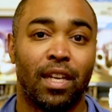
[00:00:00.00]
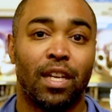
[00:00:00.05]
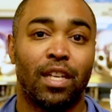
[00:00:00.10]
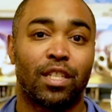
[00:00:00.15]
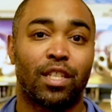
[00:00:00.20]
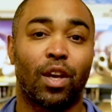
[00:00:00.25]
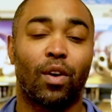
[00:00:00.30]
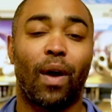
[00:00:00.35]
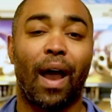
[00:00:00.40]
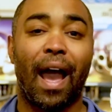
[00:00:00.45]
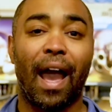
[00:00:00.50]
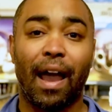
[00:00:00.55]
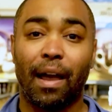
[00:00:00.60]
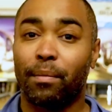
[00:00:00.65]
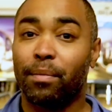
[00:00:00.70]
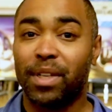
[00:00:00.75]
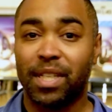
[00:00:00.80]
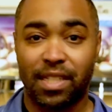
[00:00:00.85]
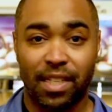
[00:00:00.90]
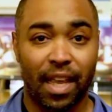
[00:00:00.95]
So I
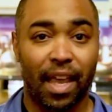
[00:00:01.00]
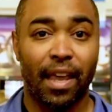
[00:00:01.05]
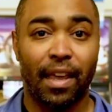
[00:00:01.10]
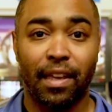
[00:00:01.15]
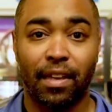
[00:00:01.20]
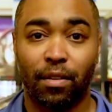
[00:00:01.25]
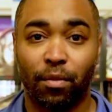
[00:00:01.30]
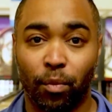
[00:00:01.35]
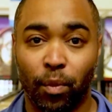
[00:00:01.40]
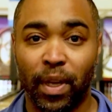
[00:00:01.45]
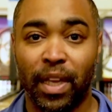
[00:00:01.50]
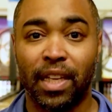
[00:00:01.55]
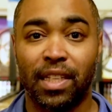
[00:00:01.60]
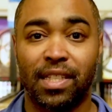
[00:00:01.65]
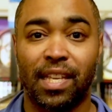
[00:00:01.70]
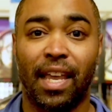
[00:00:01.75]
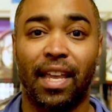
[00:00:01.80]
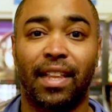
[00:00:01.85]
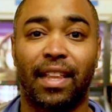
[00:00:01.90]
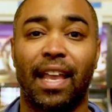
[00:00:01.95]
would say we could
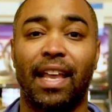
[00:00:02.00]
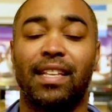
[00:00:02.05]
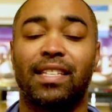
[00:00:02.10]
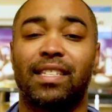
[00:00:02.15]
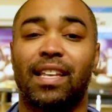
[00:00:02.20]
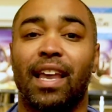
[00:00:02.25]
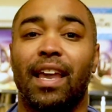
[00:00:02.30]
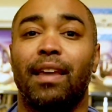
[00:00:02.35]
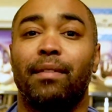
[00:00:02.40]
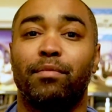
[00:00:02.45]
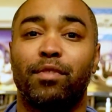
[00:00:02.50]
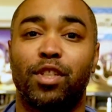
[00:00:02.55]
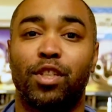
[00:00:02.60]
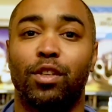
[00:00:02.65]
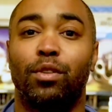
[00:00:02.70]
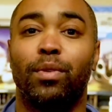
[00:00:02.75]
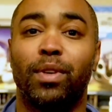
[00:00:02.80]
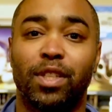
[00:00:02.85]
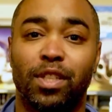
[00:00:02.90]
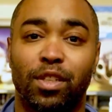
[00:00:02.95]
take that same
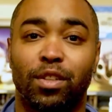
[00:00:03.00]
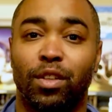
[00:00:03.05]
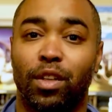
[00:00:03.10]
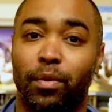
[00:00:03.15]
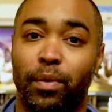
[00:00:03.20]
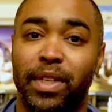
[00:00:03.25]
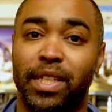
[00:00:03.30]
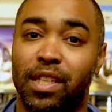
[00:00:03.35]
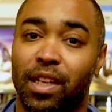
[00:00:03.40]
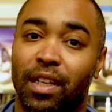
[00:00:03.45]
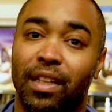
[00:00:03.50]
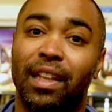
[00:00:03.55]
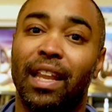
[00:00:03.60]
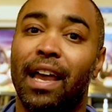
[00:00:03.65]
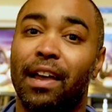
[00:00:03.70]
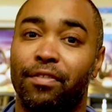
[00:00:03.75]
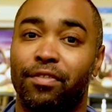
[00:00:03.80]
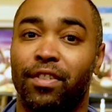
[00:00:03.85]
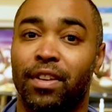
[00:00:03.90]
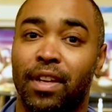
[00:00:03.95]
2 and 2 that we took
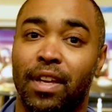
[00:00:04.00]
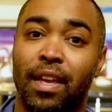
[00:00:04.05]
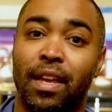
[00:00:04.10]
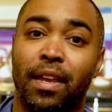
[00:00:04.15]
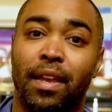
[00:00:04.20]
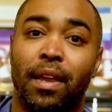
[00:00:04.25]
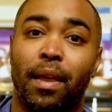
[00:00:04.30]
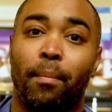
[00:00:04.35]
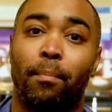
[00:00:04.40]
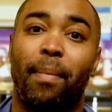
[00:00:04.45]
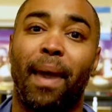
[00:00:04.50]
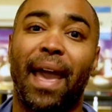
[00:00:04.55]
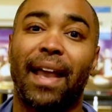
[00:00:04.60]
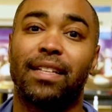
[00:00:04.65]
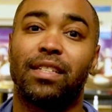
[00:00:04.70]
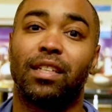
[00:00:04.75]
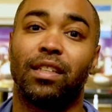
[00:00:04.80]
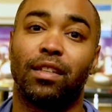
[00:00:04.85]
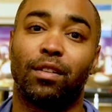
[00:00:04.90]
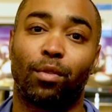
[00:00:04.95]
left back
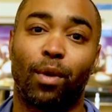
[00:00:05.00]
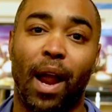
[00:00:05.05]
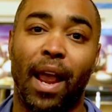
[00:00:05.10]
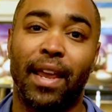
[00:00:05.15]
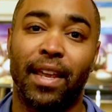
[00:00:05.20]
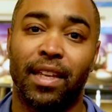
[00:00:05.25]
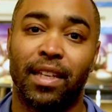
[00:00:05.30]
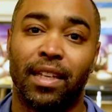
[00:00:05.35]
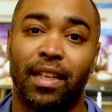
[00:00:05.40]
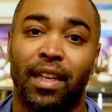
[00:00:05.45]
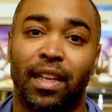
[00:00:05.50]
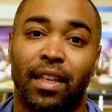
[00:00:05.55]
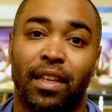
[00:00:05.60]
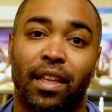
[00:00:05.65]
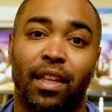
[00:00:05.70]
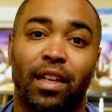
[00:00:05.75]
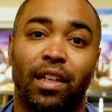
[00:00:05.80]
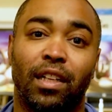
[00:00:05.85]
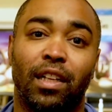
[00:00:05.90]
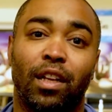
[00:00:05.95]
to the right,
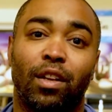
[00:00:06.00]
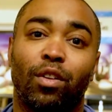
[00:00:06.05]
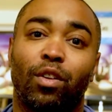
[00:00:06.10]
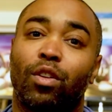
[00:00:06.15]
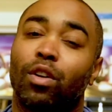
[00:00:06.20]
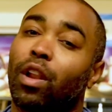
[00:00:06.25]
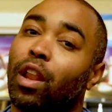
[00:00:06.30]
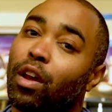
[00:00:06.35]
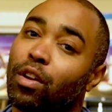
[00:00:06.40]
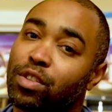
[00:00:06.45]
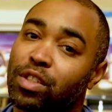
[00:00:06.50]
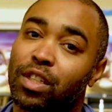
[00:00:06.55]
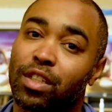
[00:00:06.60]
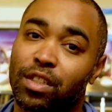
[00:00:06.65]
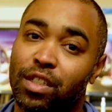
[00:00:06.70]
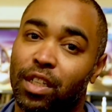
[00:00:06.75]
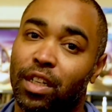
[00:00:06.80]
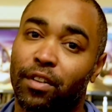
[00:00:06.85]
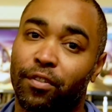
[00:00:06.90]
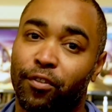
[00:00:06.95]
get a little closer
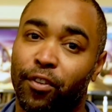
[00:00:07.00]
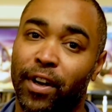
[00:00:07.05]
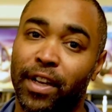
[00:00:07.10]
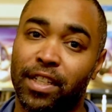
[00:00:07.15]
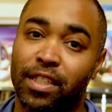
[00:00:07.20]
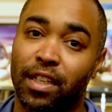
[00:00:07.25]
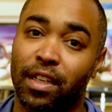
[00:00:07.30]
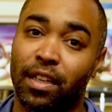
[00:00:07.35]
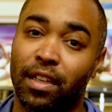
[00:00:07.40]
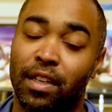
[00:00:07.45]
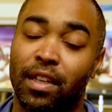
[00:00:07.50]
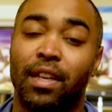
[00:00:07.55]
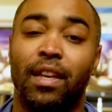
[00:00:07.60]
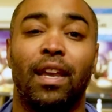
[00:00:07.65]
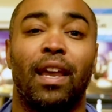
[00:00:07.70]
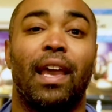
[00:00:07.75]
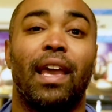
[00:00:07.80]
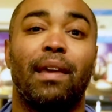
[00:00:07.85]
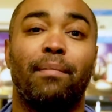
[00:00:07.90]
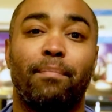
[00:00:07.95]
to the friction,
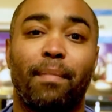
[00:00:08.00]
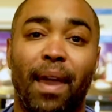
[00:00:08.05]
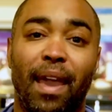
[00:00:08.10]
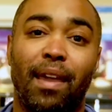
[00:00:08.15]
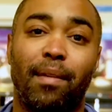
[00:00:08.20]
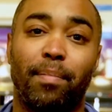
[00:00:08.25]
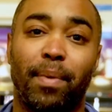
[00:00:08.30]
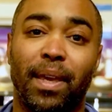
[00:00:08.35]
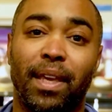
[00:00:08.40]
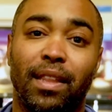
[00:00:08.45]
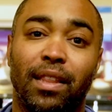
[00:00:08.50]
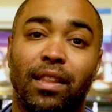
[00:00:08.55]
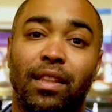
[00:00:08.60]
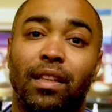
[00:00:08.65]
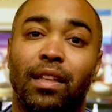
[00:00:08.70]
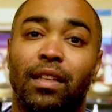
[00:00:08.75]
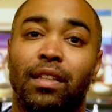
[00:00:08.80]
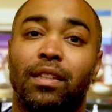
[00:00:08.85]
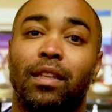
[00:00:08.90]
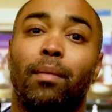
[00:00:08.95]
and maybe
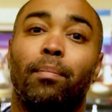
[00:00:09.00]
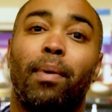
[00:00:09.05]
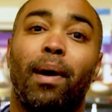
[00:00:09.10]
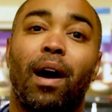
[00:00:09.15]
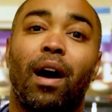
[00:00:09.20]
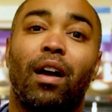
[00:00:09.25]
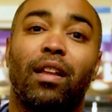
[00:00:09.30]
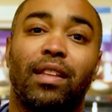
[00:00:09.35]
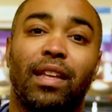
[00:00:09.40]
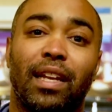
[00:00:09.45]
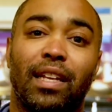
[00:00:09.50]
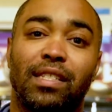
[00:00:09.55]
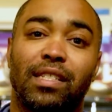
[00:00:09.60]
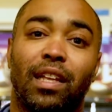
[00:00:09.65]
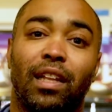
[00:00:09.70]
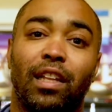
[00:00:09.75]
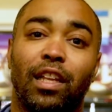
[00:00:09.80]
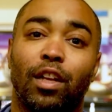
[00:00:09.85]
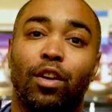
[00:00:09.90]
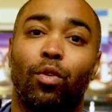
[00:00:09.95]
the ball that is
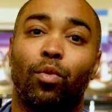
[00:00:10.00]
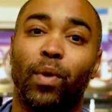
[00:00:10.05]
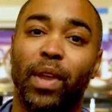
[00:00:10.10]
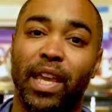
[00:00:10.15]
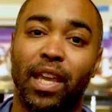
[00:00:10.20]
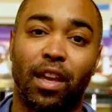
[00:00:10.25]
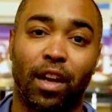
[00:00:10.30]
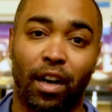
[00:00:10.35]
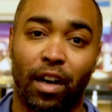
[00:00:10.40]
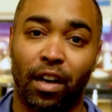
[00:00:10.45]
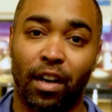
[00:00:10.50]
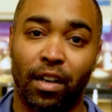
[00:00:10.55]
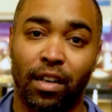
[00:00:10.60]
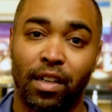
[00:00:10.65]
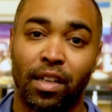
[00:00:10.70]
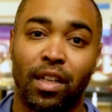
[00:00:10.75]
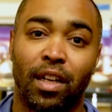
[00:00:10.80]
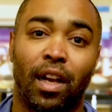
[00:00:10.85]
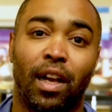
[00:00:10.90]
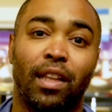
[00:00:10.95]
a little weaker,
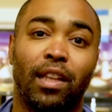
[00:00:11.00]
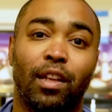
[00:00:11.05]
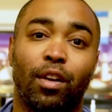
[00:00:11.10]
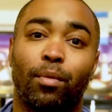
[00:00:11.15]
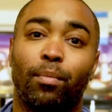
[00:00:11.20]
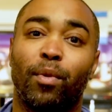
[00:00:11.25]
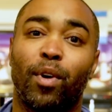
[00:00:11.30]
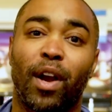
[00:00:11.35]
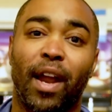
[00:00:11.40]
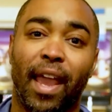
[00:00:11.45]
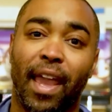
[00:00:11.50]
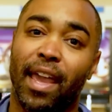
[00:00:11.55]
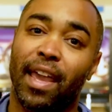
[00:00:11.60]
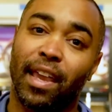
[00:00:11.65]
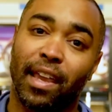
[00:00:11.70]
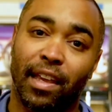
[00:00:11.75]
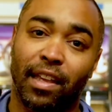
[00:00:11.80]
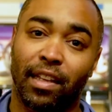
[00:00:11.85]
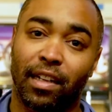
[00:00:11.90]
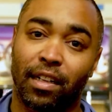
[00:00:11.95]
a little more
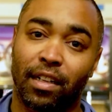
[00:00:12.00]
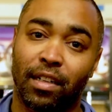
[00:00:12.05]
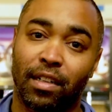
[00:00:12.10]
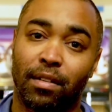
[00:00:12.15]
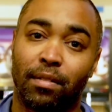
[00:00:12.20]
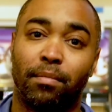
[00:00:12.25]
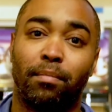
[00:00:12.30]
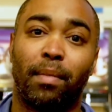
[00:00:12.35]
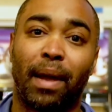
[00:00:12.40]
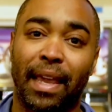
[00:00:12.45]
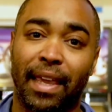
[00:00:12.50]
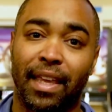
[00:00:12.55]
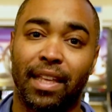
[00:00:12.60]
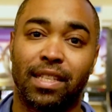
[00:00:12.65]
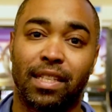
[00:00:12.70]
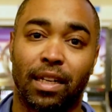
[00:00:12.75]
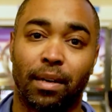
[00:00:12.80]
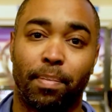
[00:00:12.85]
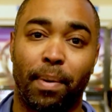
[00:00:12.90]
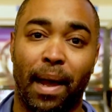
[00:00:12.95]
angular, might get
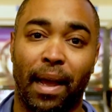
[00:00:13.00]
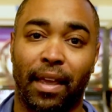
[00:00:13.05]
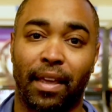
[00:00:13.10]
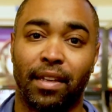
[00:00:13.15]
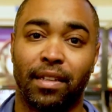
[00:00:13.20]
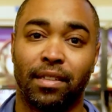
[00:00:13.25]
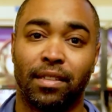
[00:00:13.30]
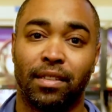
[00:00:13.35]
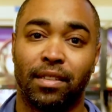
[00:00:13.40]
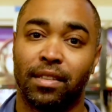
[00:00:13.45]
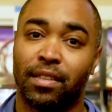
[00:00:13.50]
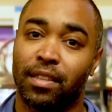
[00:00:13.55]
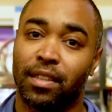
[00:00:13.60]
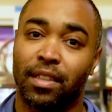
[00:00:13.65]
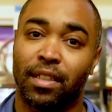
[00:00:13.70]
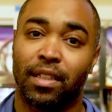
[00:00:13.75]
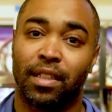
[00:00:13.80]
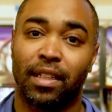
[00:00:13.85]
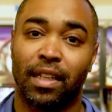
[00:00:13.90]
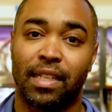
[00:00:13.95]
to the pocket.
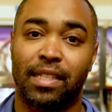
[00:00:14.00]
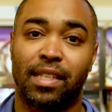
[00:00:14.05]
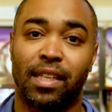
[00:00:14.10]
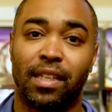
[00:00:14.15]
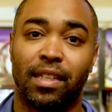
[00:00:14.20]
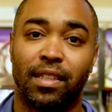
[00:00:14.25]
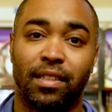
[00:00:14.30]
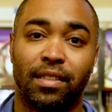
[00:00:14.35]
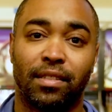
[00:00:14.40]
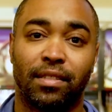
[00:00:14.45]
Let's see.